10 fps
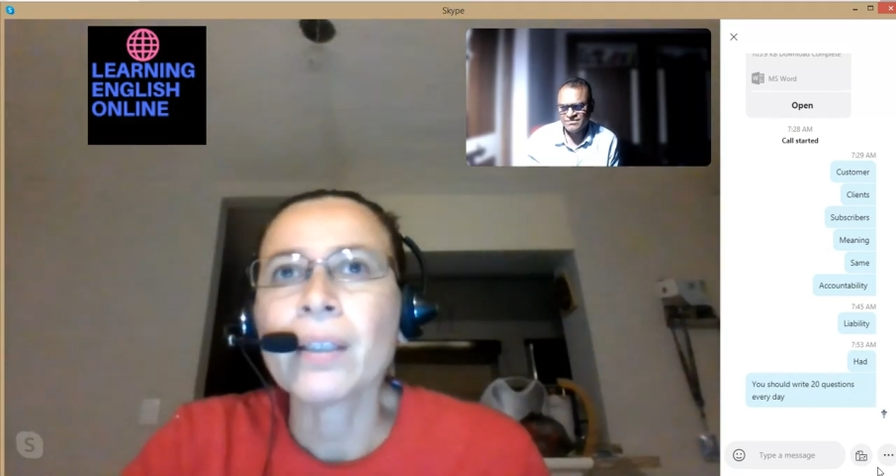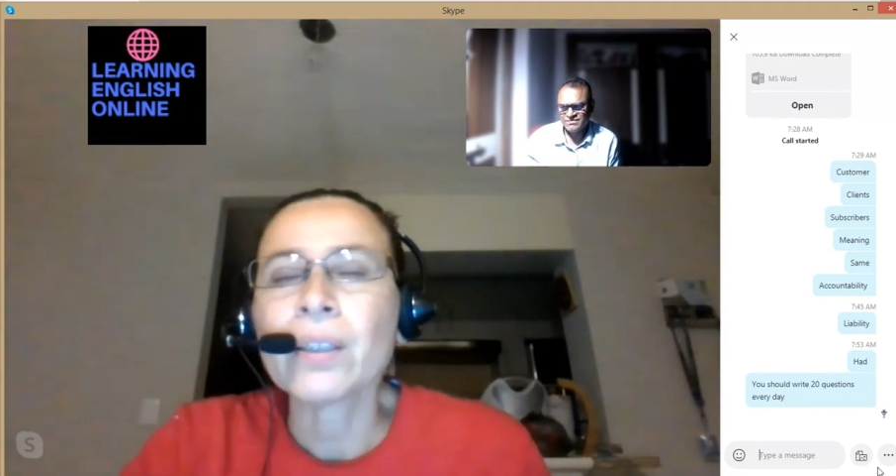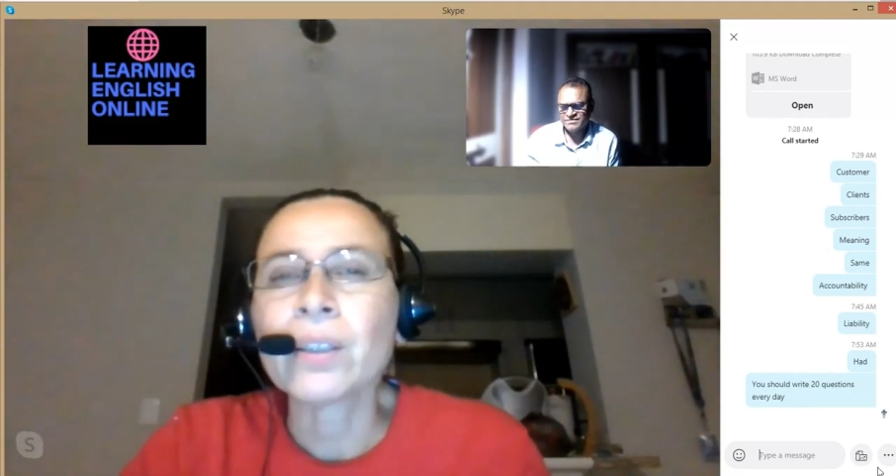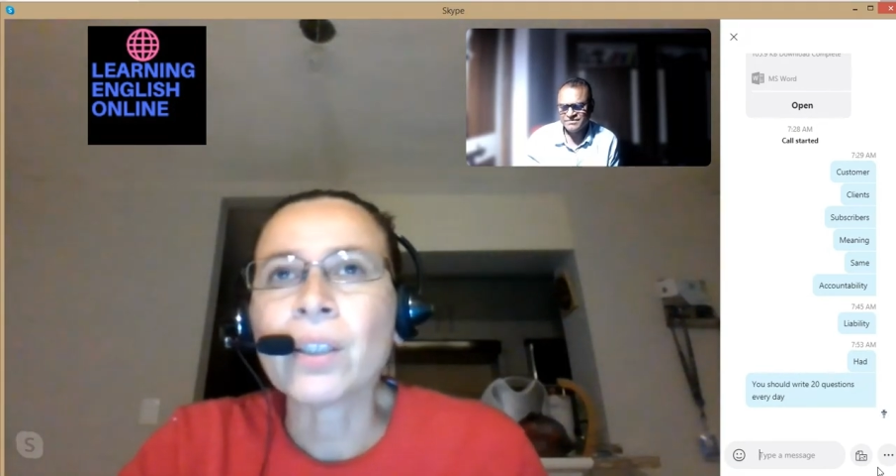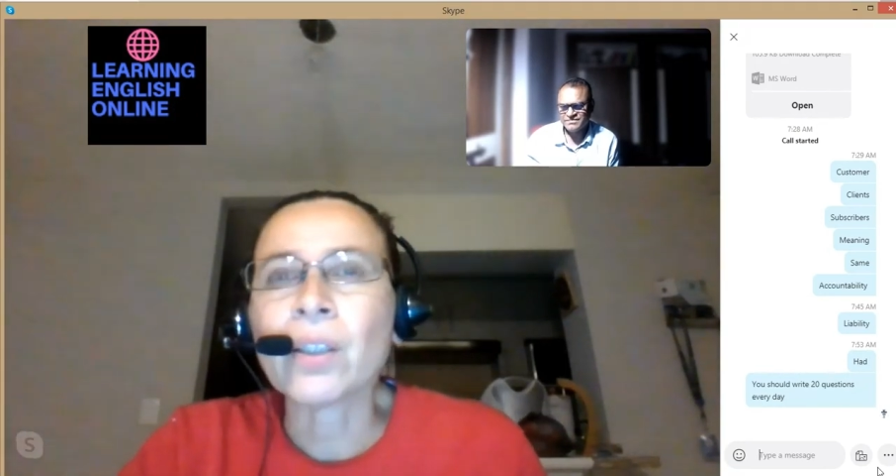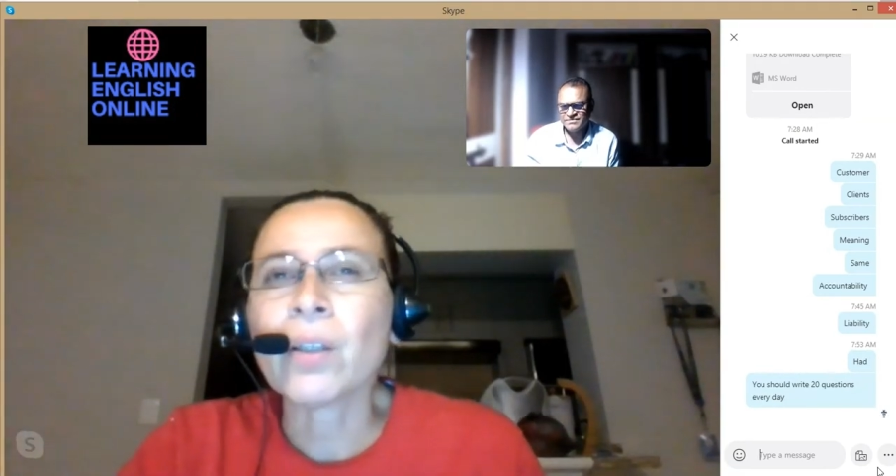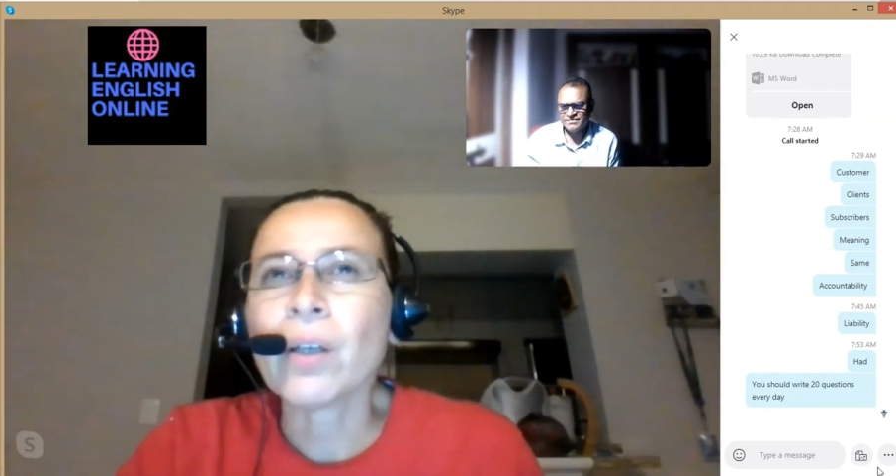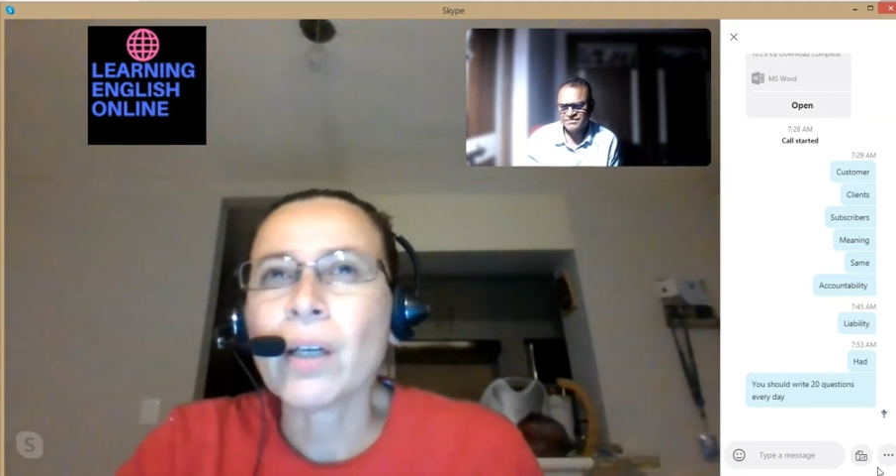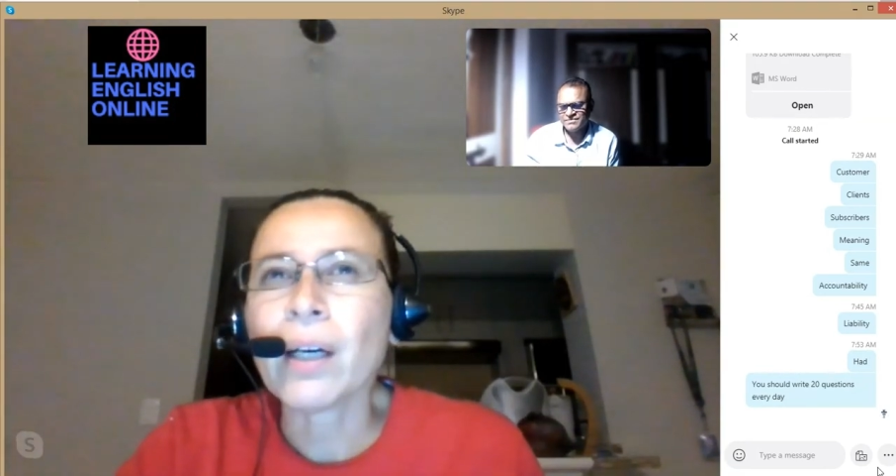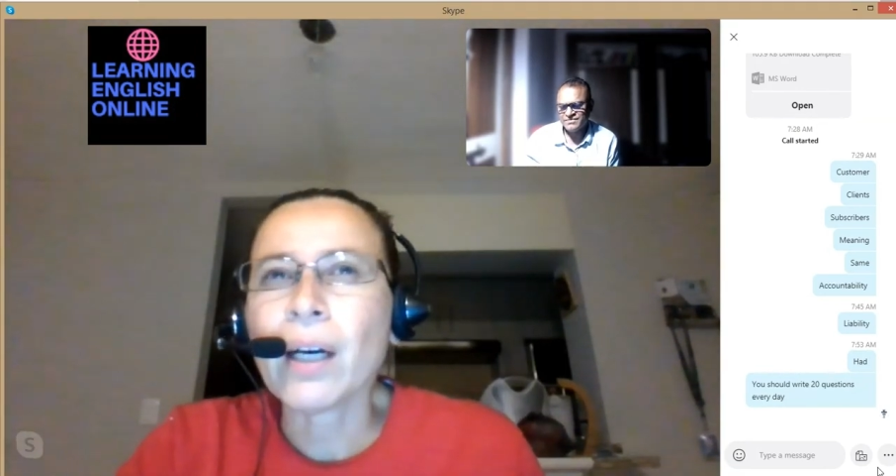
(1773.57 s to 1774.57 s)

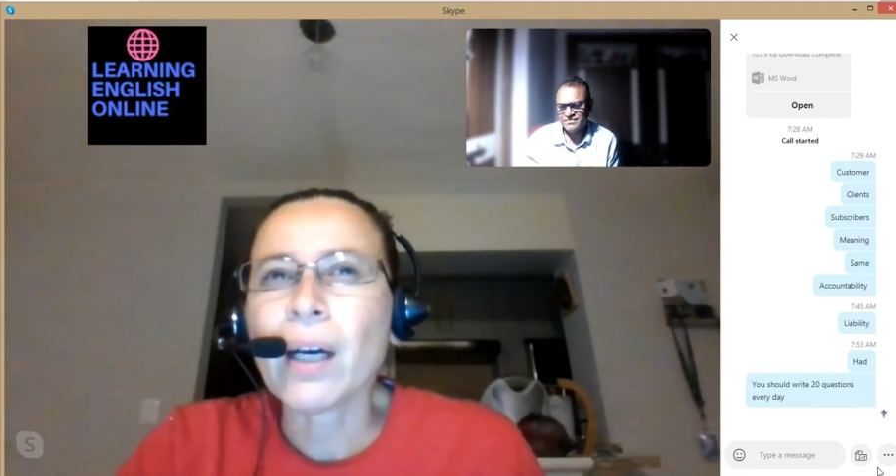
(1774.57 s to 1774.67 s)
So